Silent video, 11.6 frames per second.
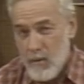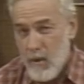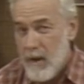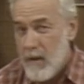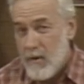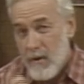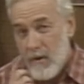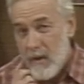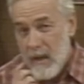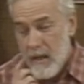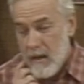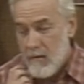one other
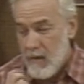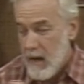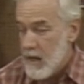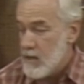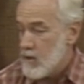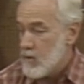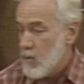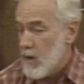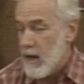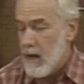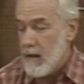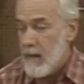unique advantage as
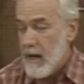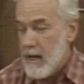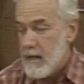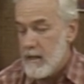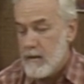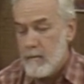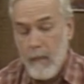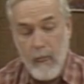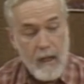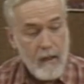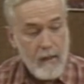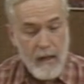well, and that is
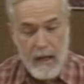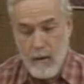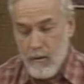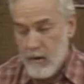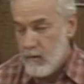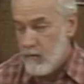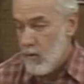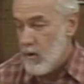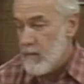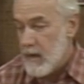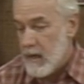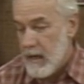that it was
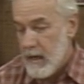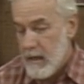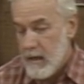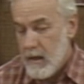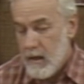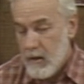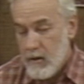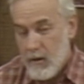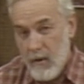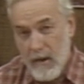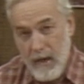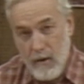formulated
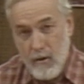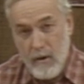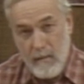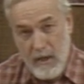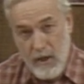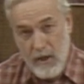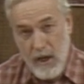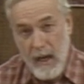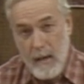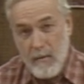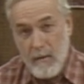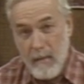so that it could be
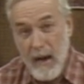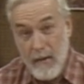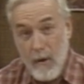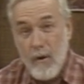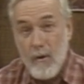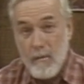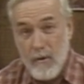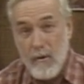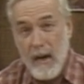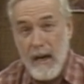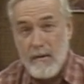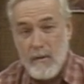shaped by the home
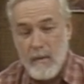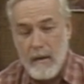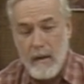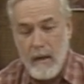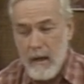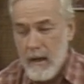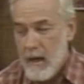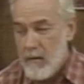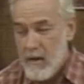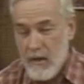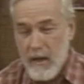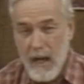craftsman. And
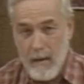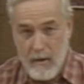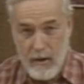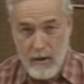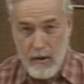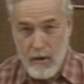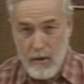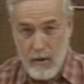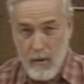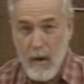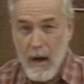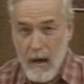this enables you to
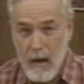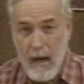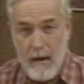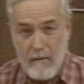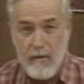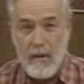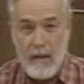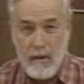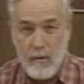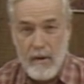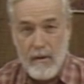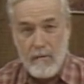do a lot of things
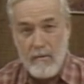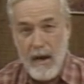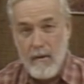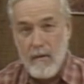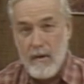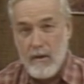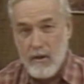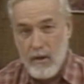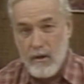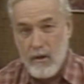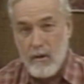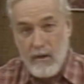with it rather than
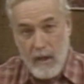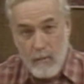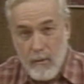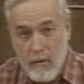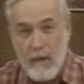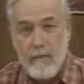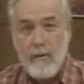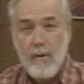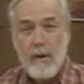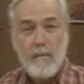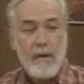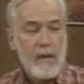just using
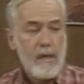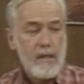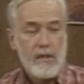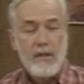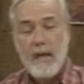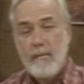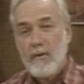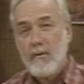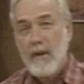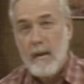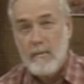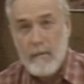preformed shaped
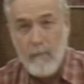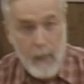grips.